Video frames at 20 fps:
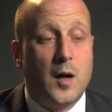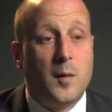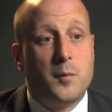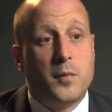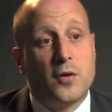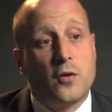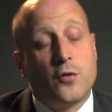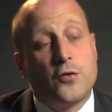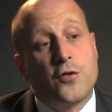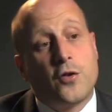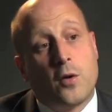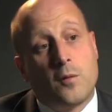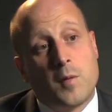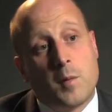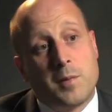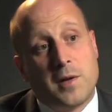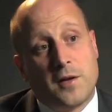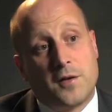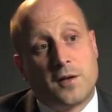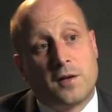uh, but also on
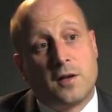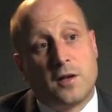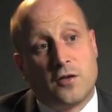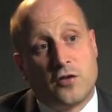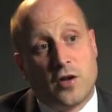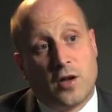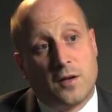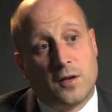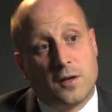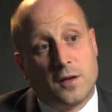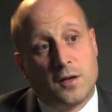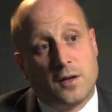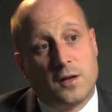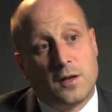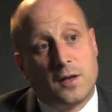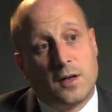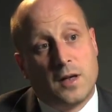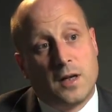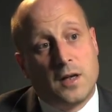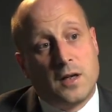the political agenda.
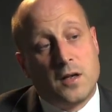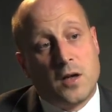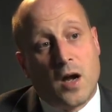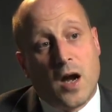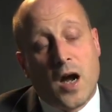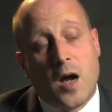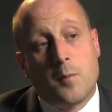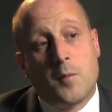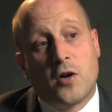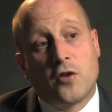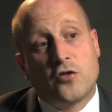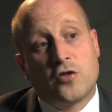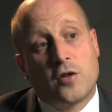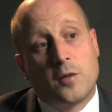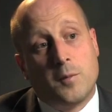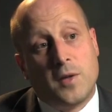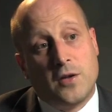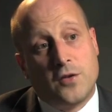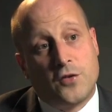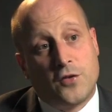You know, how much
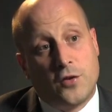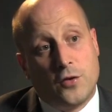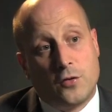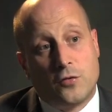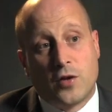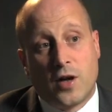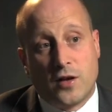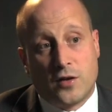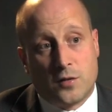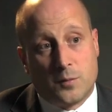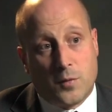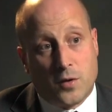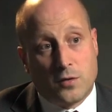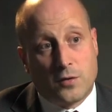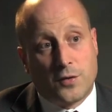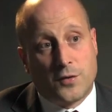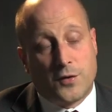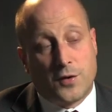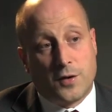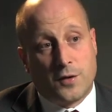can these two great
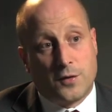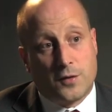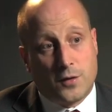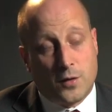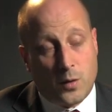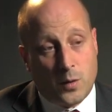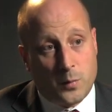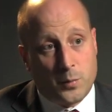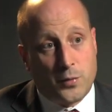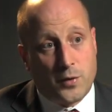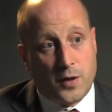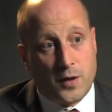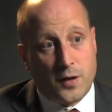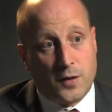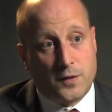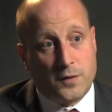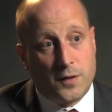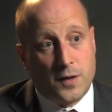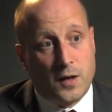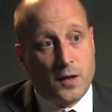democracies
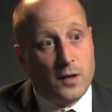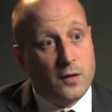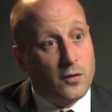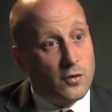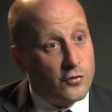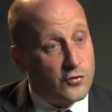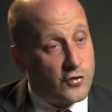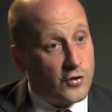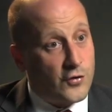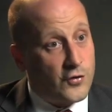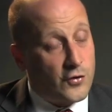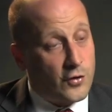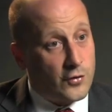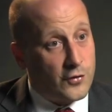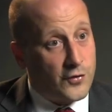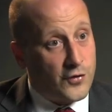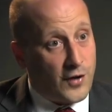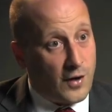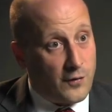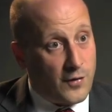cooperate, not just
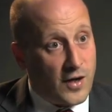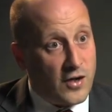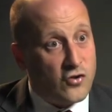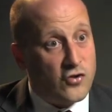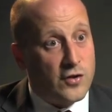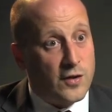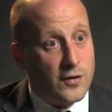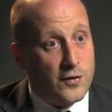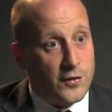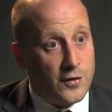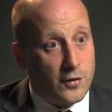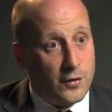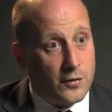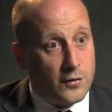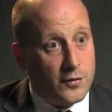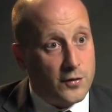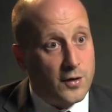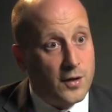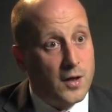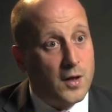on South Asian
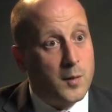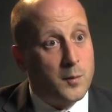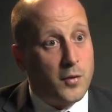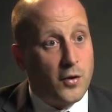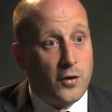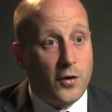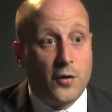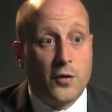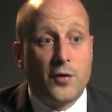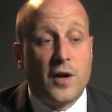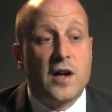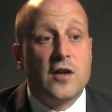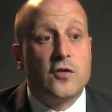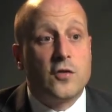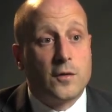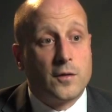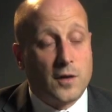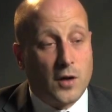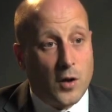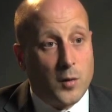issues, but on a
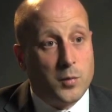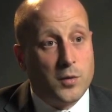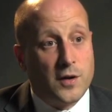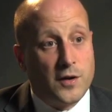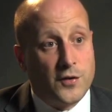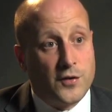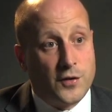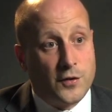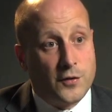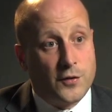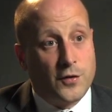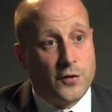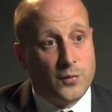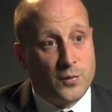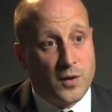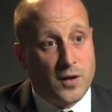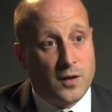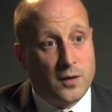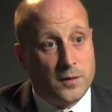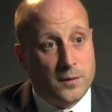range of global issues
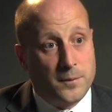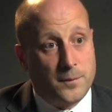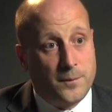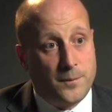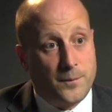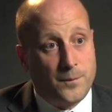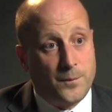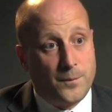as well?